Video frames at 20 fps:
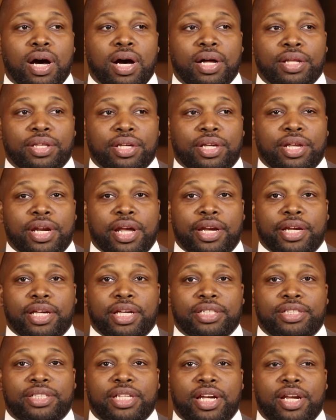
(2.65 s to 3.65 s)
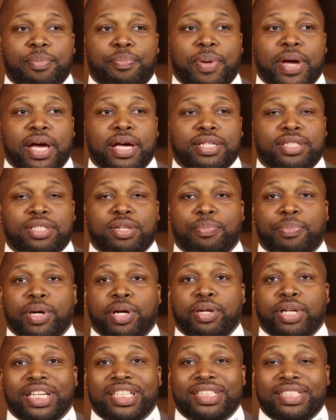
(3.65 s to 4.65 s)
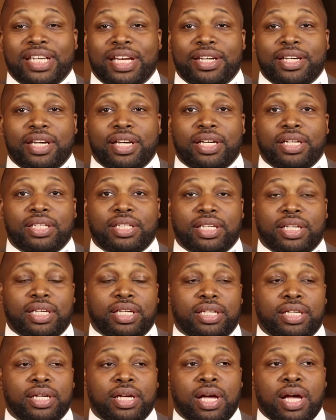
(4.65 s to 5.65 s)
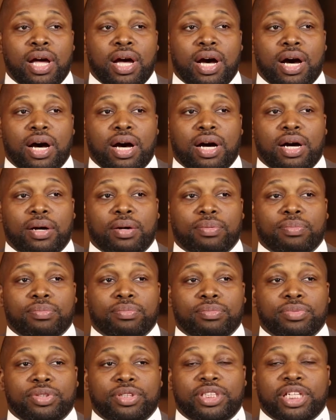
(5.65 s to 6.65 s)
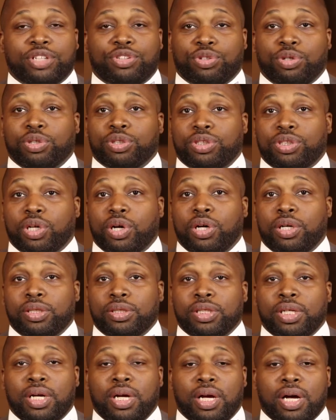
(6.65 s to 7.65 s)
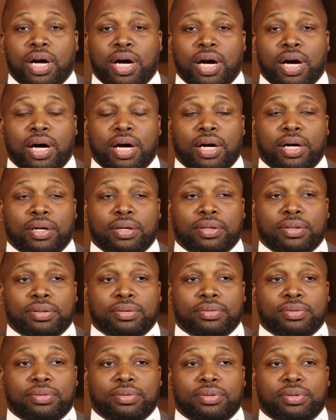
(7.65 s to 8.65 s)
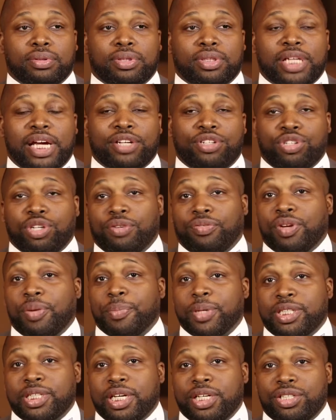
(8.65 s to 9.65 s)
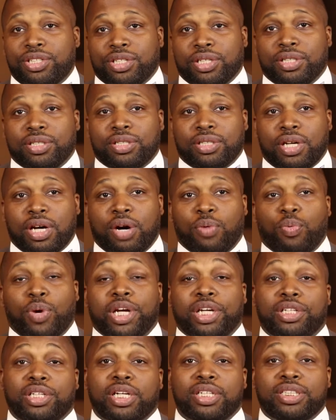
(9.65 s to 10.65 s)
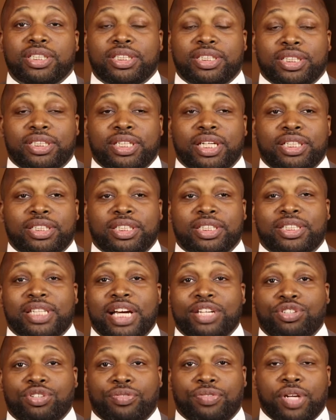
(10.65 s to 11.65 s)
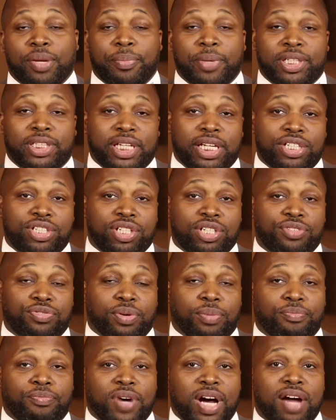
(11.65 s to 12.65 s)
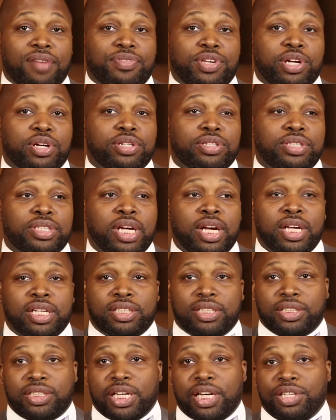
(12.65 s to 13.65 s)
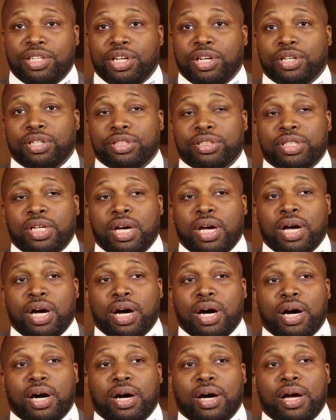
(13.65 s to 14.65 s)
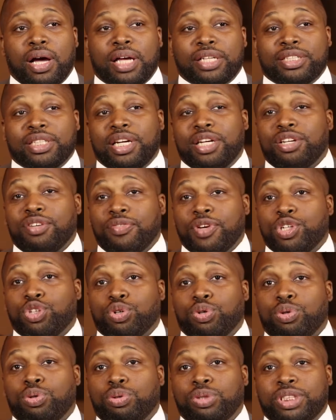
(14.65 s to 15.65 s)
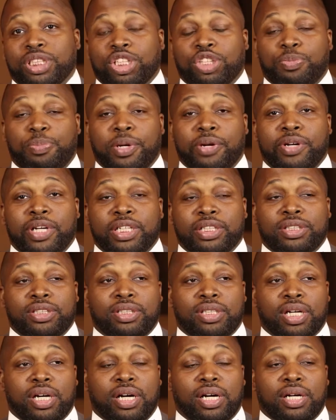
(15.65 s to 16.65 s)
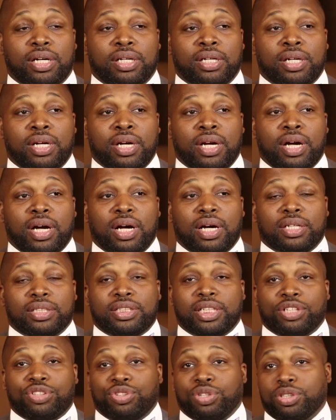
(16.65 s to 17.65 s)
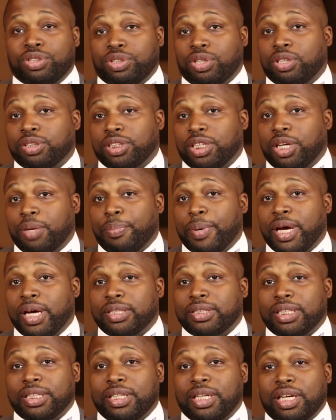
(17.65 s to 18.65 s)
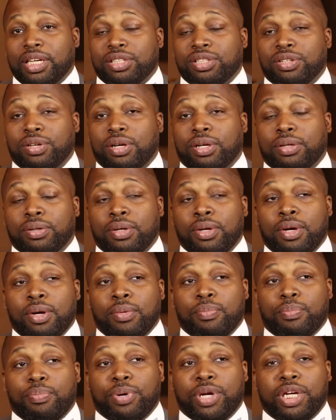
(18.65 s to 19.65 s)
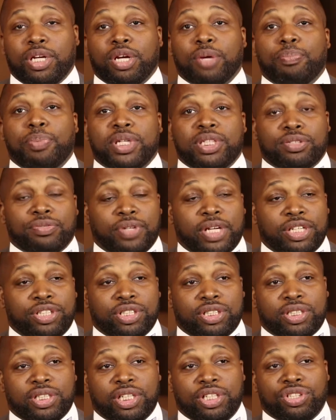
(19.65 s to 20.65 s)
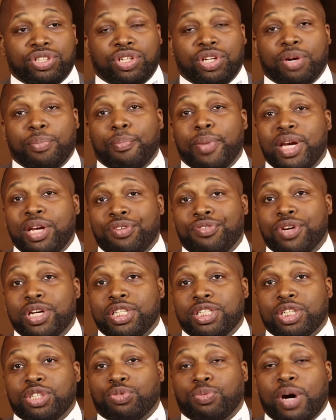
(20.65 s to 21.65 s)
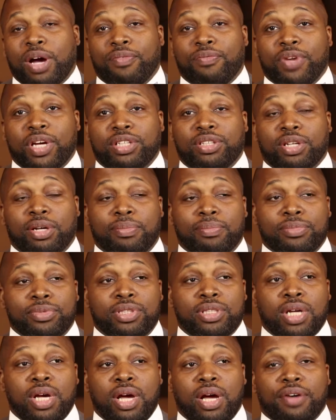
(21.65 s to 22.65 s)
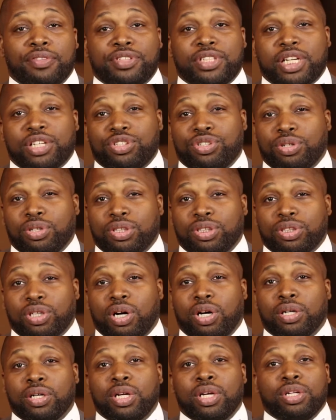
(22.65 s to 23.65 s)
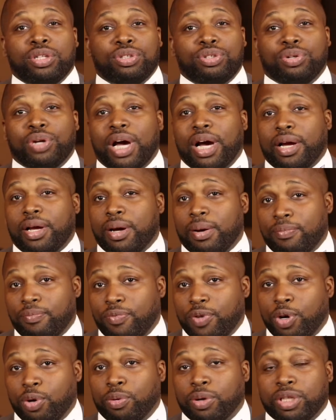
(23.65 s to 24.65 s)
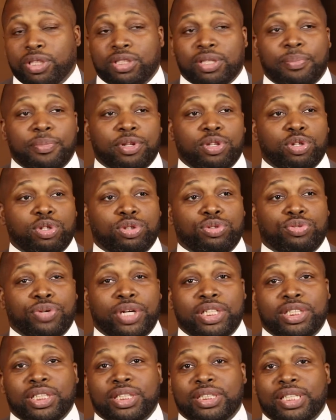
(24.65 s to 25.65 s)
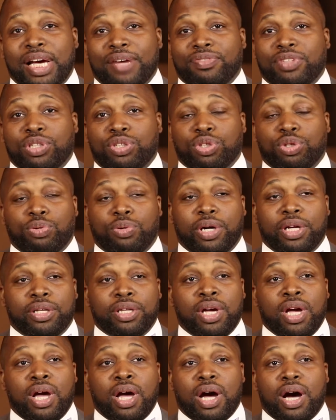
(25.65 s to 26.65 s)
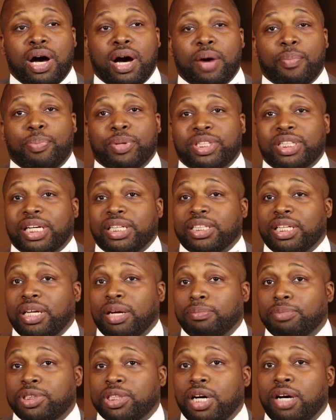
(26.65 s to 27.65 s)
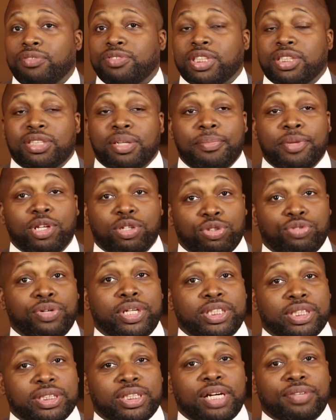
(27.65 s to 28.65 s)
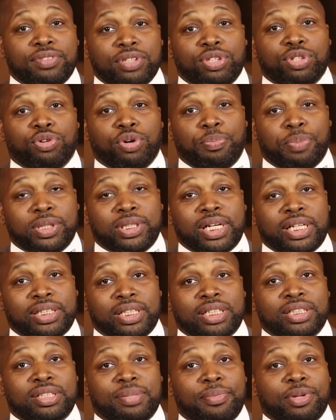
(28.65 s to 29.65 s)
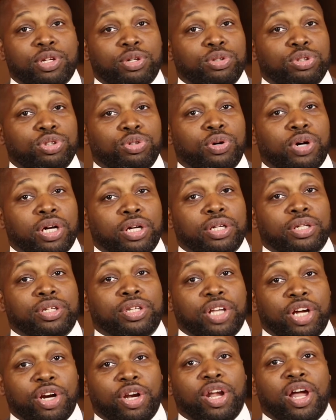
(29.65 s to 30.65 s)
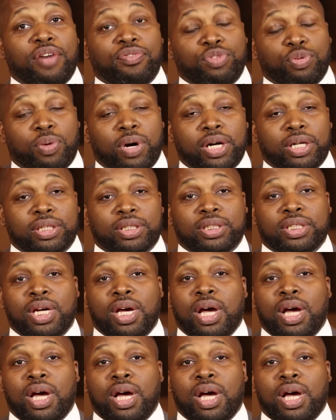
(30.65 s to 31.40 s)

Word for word: Uh, the Connecticut Senate passed a bill extending the um, sexual assault uh, statute of limitations. Uh, what it does is it takes the statute of limitations from five years to 10 years. Uh, as an individual who's experienced uh, uh, sexual assault in the past, I think it's a pretty good piece of legislation. There are many reasons why victims of sexual assault do not come forward. Some of those reasons have to do with uh, protecting themselves. And some of those reasons have to do with protecting some of those who are their loved ones.